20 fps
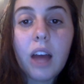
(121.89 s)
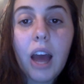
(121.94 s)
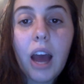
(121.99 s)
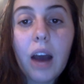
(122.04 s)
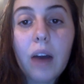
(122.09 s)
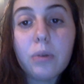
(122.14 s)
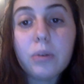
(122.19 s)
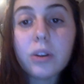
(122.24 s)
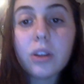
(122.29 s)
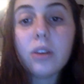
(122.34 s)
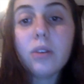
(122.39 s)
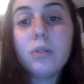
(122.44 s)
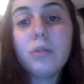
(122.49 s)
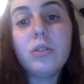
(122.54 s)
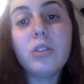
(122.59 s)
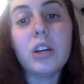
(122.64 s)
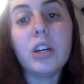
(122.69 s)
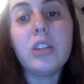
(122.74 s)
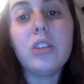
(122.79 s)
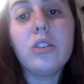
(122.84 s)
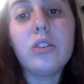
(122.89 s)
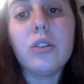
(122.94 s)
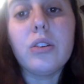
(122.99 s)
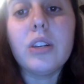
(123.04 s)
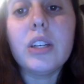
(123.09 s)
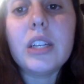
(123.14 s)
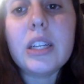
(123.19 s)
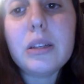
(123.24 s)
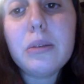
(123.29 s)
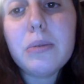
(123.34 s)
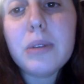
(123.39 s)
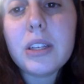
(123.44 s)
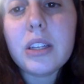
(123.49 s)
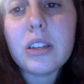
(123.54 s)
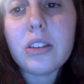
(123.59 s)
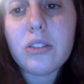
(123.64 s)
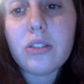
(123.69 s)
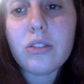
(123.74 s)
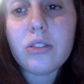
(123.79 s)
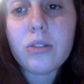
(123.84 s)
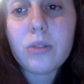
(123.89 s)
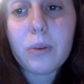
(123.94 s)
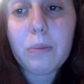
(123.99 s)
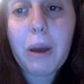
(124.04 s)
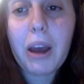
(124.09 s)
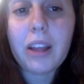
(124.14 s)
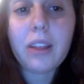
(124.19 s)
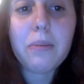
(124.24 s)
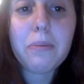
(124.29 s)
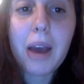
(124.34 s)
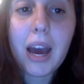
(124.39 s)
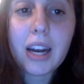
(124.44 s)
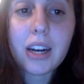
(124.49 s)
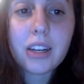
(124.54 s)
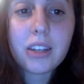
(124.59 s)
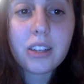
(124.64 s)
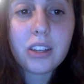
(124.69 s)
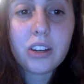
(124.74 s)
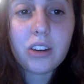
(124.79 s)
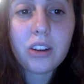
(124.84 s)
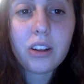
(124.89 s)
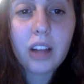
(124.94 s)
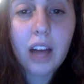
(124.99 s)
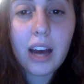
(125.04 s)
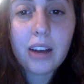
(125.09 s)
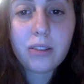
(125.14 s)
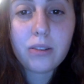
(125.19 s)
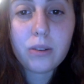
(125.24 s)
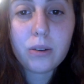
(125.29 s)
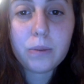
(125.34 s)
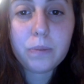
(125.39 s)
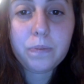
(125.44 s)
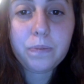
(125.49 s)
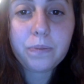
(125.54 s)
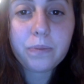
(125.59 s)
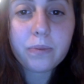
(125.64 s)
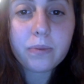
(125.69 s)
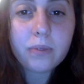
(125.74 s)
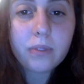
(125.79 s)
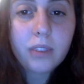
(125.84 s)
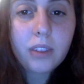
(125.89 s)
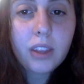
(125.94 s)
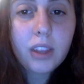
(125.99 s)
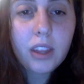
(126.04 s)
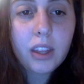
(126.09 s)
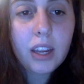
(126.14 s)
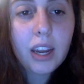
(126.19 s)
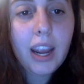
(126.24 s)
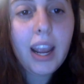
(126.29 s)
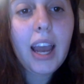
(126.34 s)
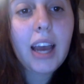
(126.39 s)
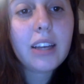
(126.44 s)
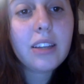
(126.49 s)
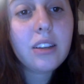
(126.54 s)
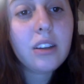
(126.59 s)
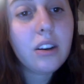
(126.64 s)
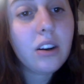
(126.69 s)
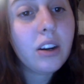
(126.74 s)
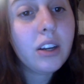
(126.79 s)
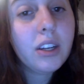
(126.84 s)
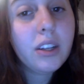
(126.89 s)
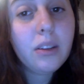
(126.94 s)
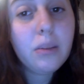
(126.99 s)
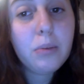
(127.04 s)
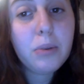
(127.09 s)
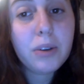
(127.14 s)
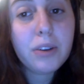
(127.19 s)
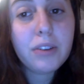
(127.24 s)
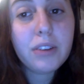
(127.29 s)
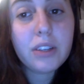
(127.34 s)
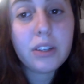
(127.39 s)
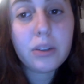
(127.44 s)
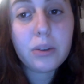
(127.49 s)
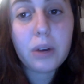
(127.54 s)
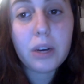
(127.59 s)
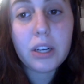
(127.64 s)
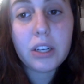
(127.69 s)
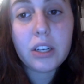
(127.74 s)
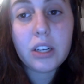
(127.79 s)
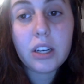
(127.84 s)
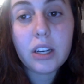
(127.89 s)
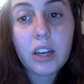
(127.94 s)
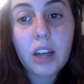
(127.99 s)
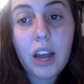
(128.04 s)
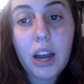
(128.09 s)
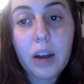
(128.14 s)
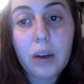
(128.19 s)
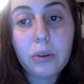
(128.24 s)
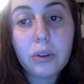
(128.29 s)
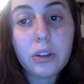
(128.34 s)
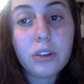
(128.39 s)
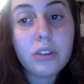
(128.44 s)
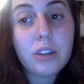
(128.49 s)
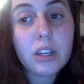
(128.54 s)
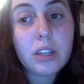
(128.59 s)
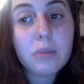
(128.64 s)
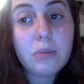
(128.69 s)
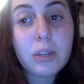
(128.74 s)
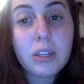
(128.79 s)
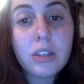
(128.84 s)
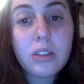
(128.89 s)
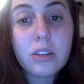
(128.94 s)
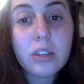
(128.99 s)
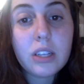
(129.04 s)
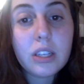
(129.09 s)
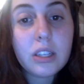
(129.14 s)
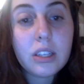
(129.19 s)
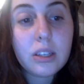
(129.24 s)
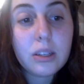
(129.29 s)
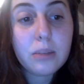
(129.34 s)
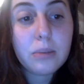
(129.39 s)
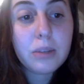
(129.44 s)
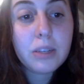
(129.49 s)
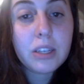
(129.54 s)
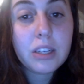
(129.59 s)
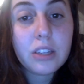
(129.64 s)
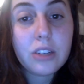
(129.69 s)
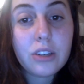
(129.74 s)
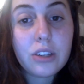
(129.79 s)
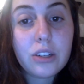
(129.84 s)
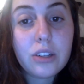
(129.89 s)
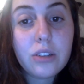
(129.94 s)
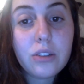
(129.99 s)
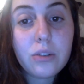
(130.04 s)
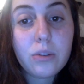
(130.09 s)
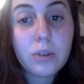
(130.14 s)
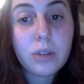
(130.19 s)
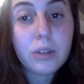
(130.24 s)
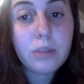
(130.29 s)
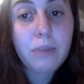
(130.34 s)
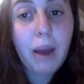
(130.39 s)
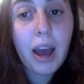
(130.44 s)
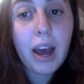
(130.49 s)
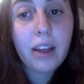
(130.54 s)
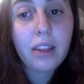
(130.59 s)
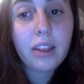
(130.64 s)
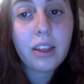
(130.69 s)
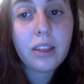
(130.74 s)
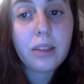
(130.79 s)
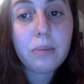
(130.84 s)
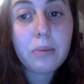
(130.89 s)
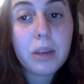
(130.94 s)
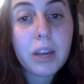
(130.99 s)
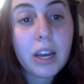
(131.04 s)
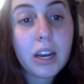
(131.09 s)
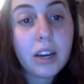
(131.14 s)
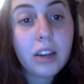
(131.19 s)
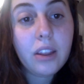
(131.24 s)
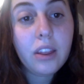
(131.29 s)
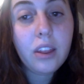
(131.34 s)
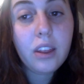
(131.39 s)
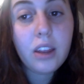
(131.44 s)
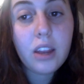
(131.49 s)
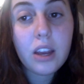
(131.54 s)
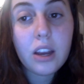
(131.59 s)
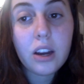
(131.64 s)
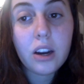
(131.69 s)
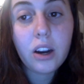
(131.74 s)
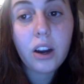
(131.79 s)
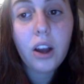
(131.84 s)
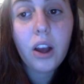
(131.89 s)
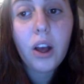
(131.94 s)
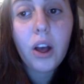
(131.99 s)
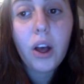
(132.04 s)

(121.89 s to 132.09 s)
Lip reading: How will you address student dispositions toward mathematics in your classroom? As hit on in the previous question, I will address my students' dispositions towards math at the beginning of the year